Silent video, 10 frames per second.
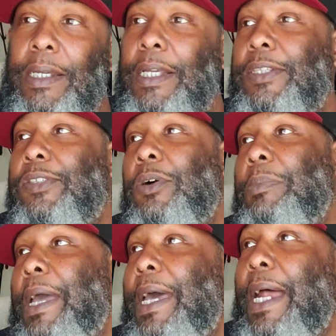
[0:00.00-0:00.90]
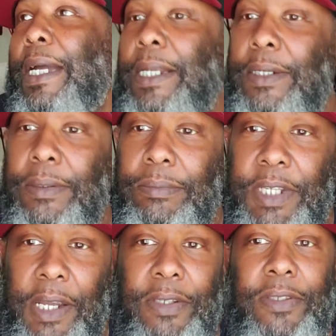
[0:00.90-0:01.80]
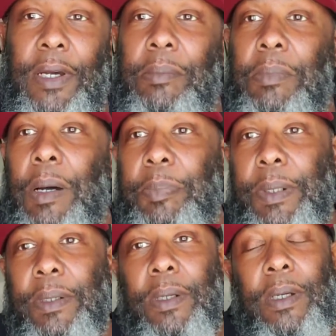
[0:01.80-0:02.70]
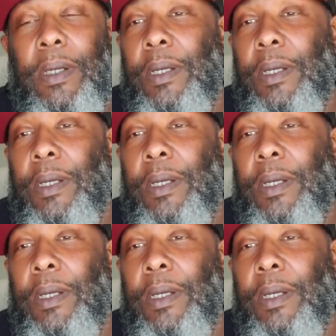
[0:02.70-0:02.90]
get so mad I can tear something up. And